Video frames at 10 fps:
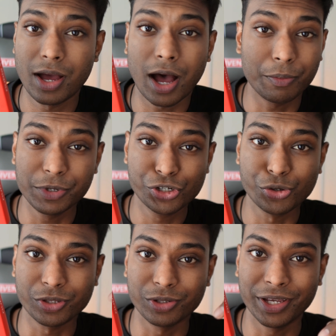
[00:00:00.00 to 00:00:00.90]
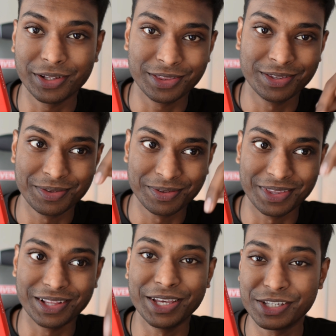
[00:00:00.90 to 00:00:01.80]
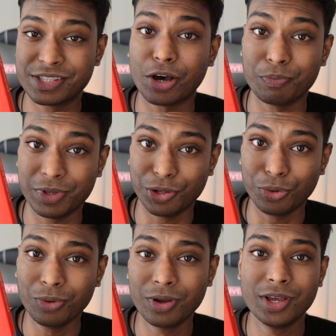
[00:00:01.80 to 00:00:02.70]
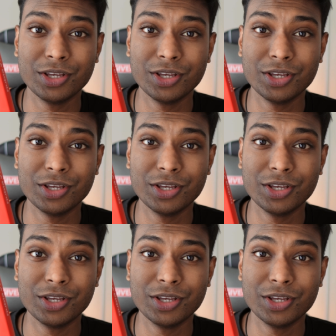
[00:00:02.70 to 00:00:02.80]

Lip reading: I'll be sure to link the links down below.